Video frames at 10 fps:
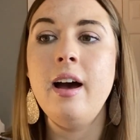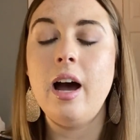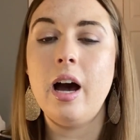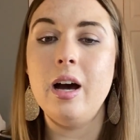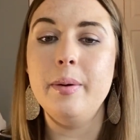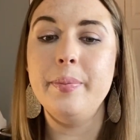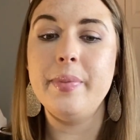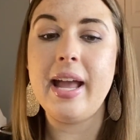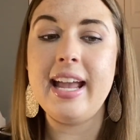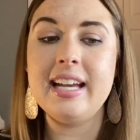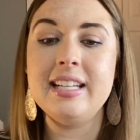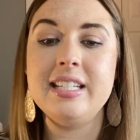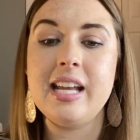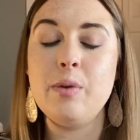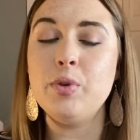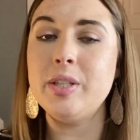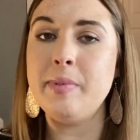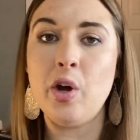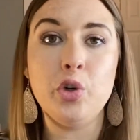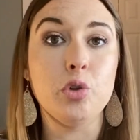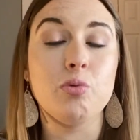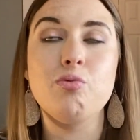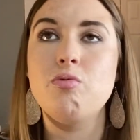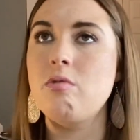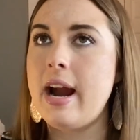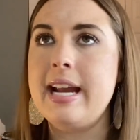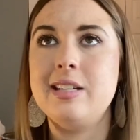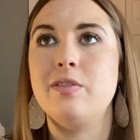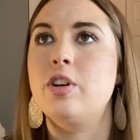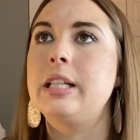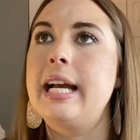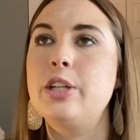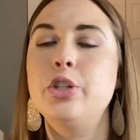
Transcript: Um, and it will smell great for like